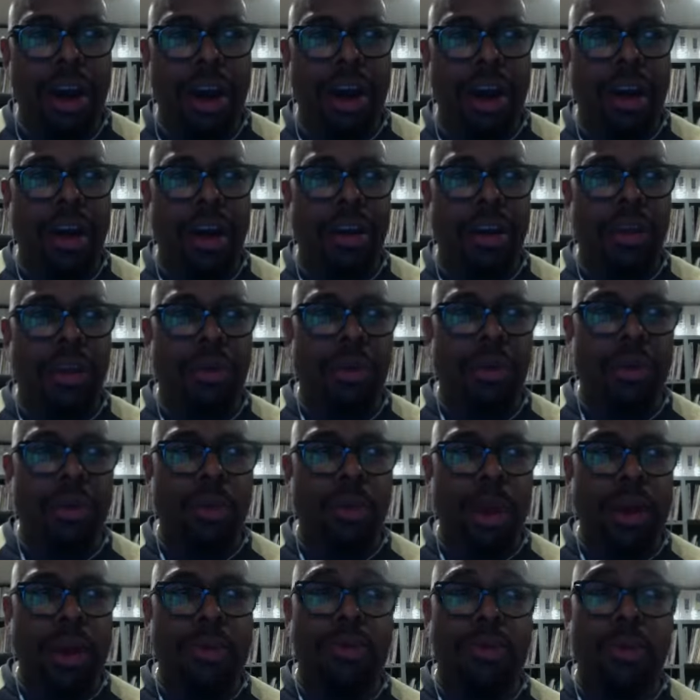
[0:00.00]
Uh,
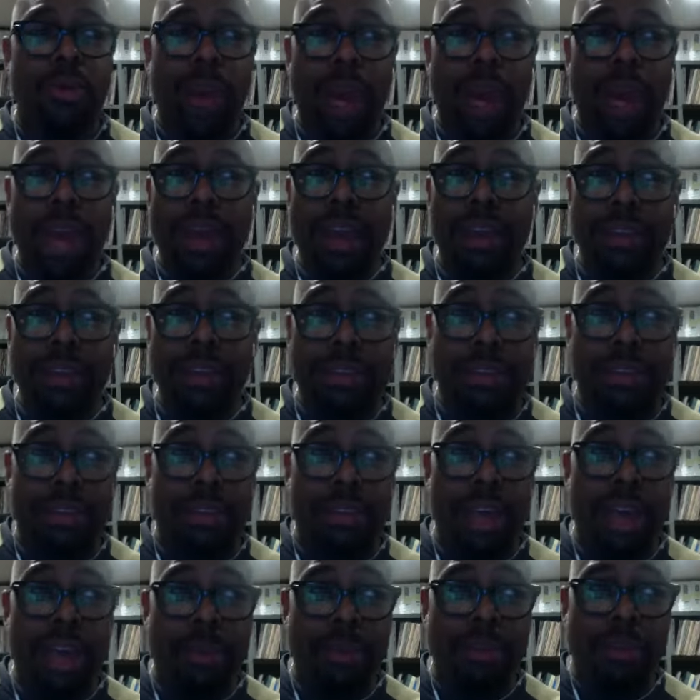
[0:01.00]
whereas Wayne is the
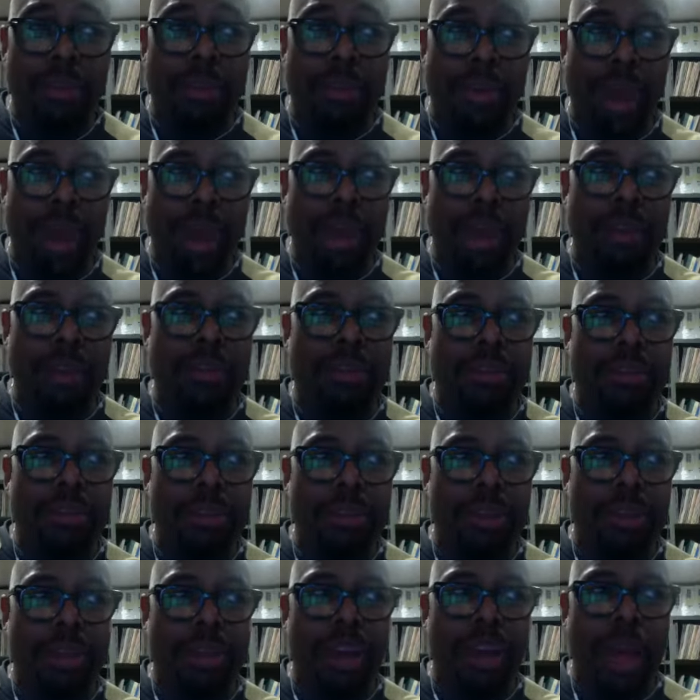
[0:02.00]
same, but Wayne's
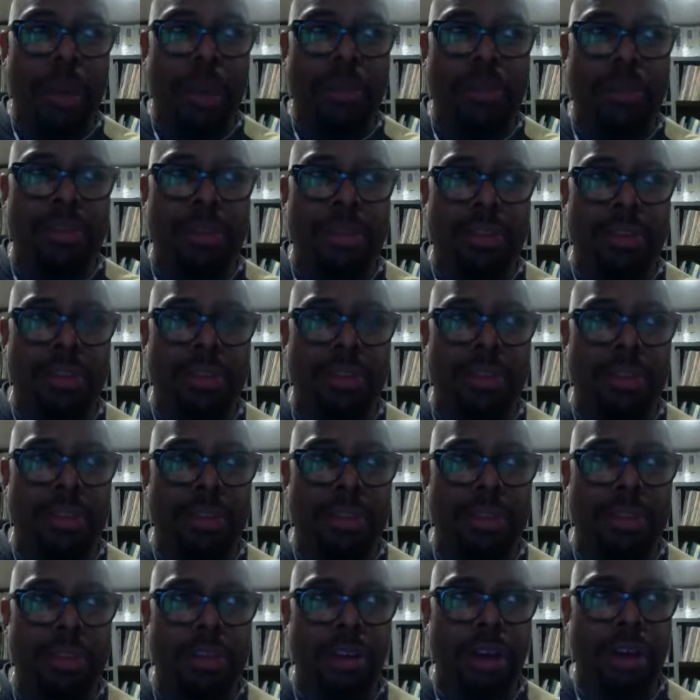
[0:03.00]

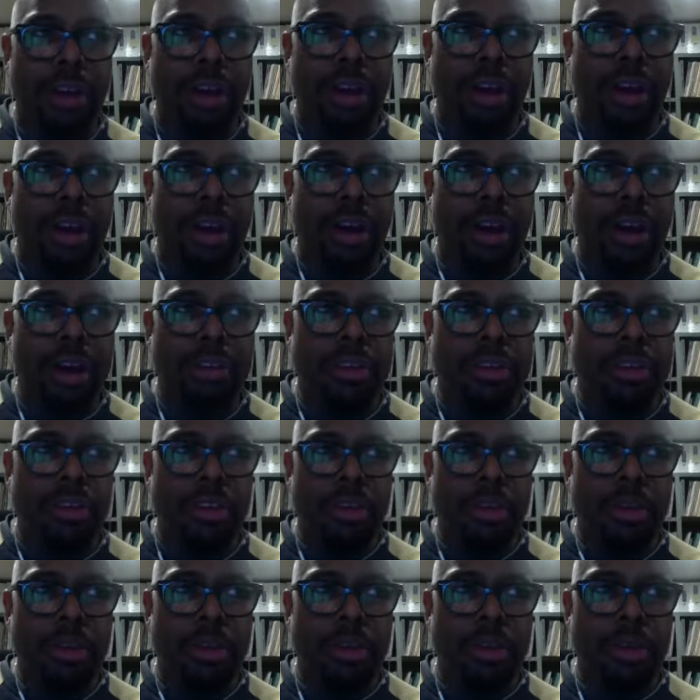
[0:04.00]
compositions are
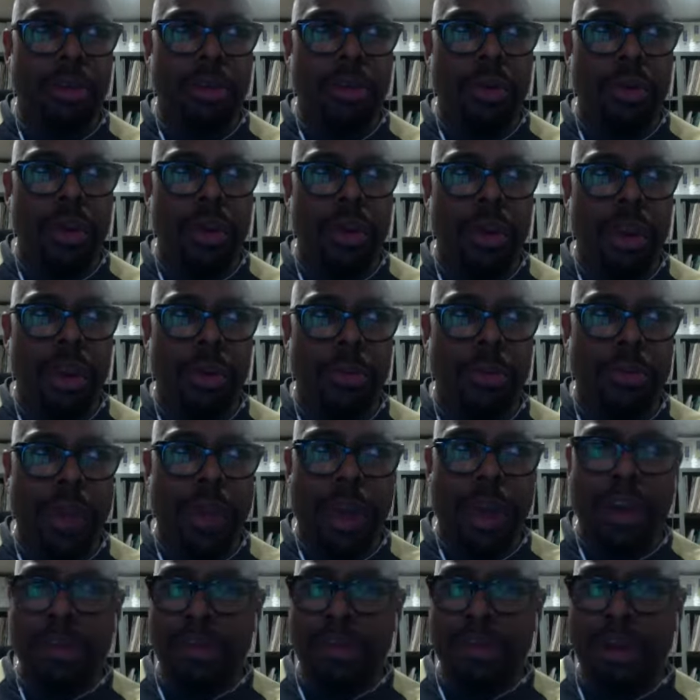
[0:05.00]
so
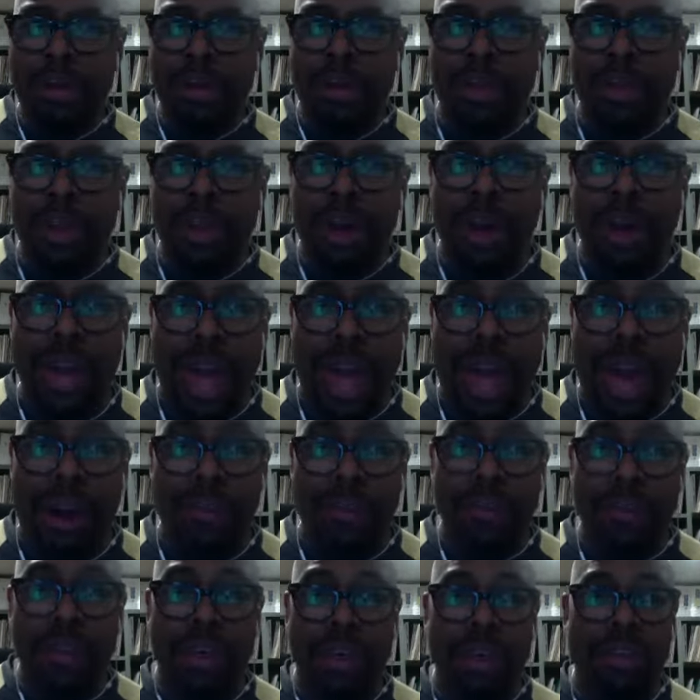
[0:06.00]
impeccably thought out
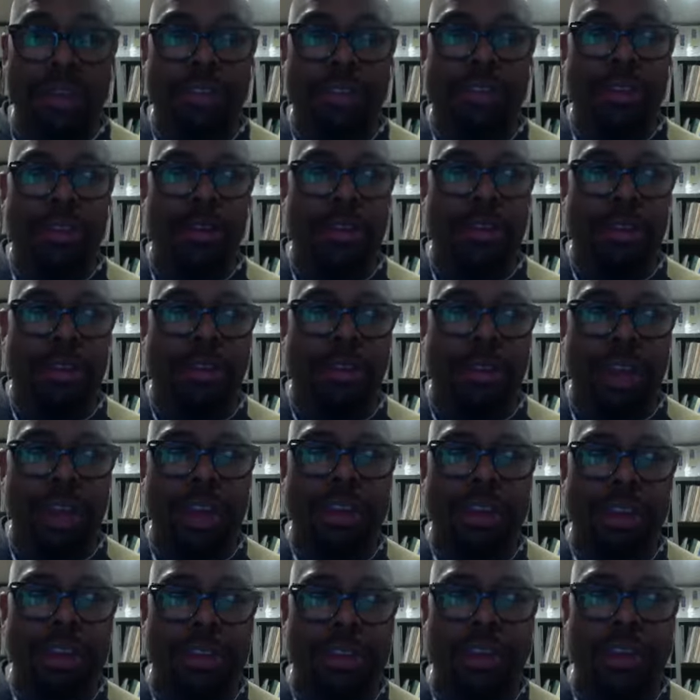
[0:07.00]
and so
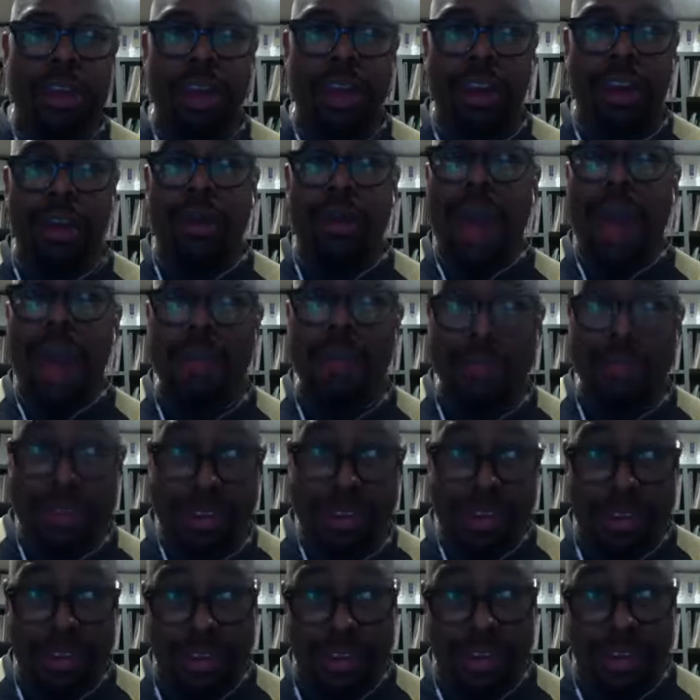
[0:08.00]
geniusly
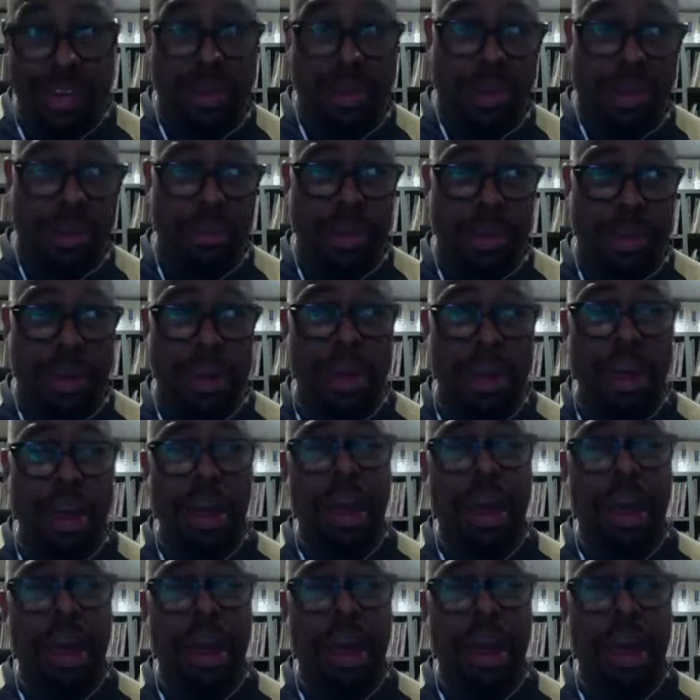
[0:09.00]
crafted, you know what I mean?